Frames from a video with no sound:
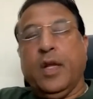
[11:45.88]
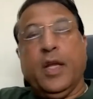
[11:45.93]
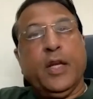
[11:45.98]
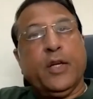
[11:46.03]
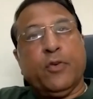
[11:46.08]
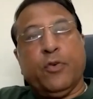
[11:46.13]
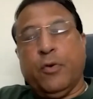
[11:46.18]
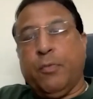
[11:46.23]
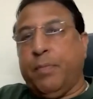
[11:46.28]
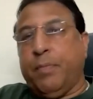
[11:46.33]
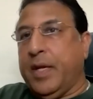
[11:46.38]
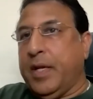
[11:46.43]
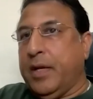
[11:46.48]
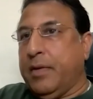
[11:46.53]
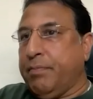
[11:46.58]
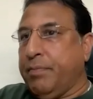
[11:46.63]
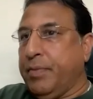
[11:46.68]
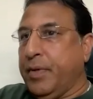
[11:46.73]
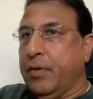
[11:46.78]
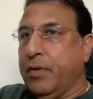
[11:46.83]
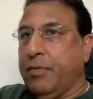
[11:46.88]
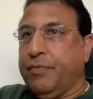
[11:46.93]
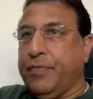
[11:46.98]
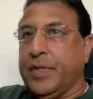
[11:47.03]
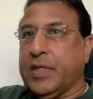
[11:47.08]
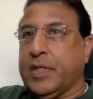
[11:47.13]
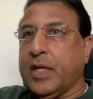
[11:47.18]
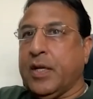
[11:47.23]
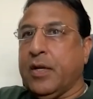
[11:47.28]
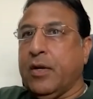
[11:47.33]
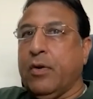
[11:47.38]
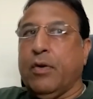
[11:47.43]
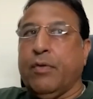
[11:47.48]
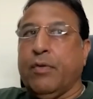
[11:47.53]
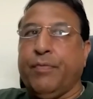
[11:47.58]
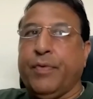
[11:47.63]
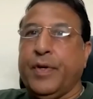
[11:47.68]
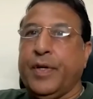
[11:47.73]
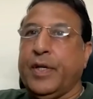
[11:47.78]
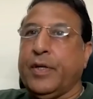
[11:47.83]
It could be you know physical
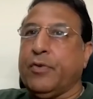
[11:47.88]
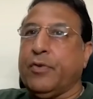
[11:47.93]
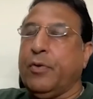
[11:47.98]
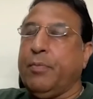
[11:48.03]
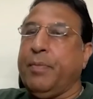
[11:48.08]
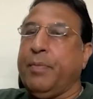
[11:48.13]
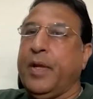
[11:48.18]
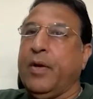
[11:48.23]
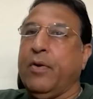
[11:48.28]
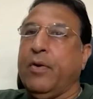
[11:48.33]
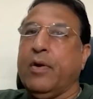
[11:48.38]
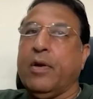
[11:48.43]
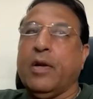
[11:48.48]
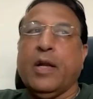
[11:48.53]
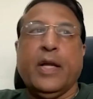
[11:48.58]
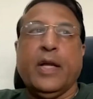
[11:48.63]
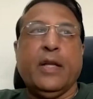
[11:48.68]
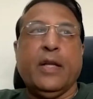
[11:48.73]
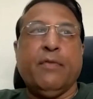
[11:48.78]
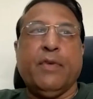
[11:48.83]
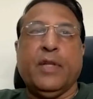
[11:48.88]
offer, it could be online,